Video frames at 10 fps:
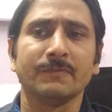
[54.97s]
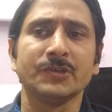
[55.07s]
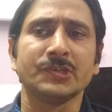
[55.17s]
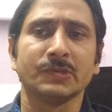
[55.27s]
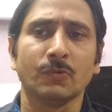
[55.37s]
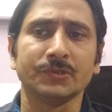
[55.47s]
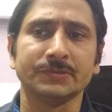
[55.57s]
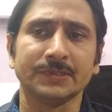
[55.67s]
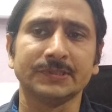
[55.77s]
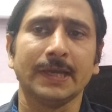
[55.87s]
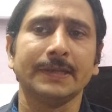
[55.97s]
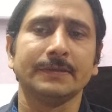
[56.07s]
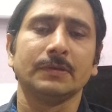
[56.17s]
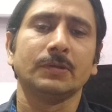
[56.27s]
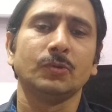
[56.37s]
which it was
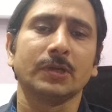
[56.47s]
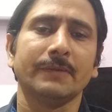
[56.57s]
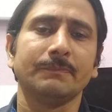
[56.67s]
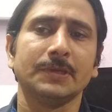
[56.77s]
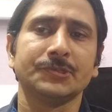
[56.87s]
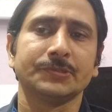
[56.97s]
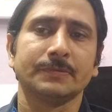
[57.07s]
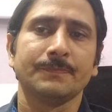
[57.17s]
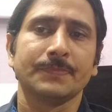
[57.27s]
designed to accomplish.